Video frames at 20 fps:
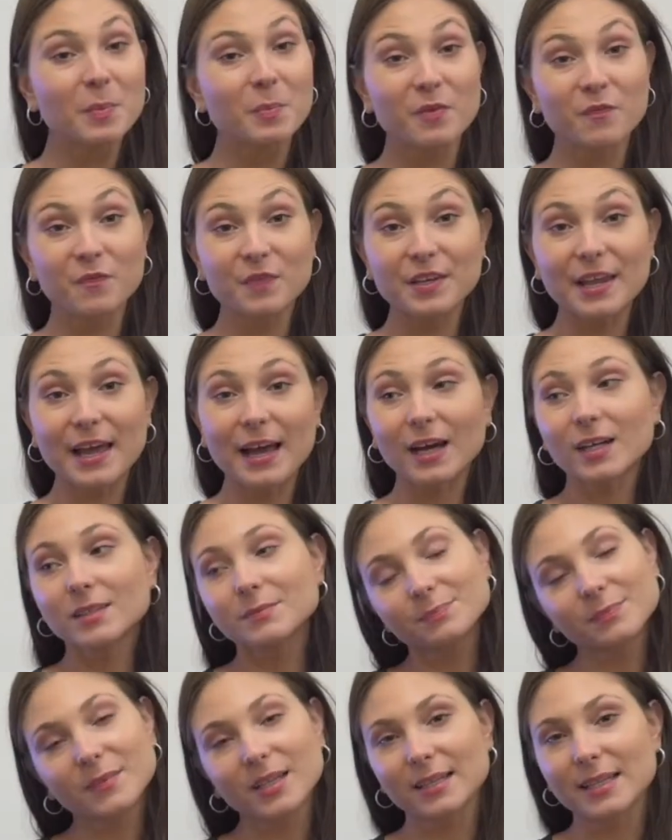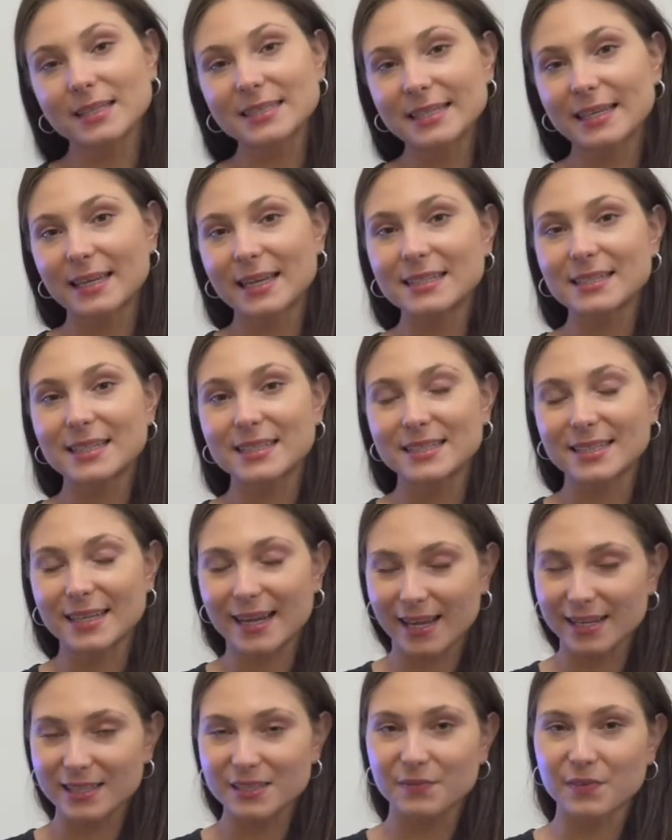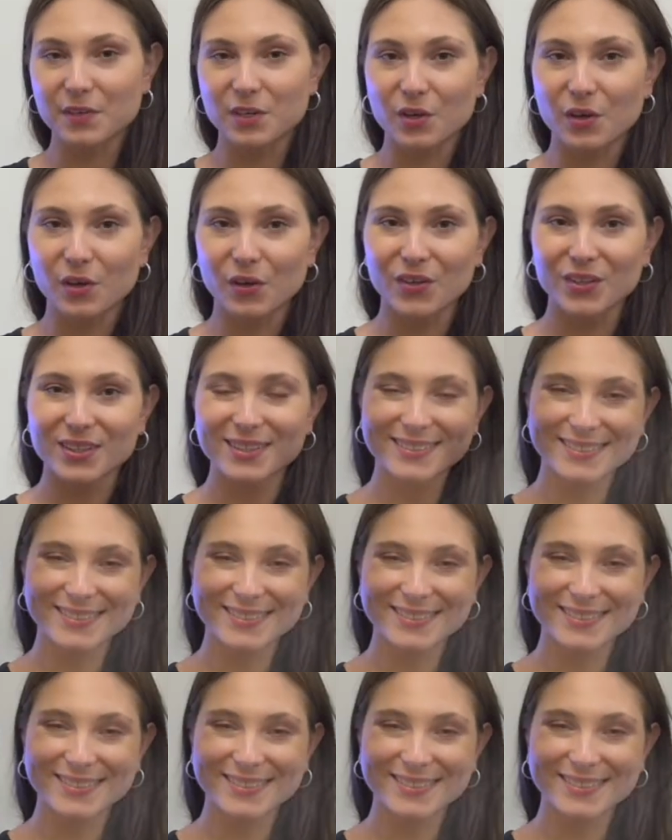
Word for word: But for now, let's get into today's video.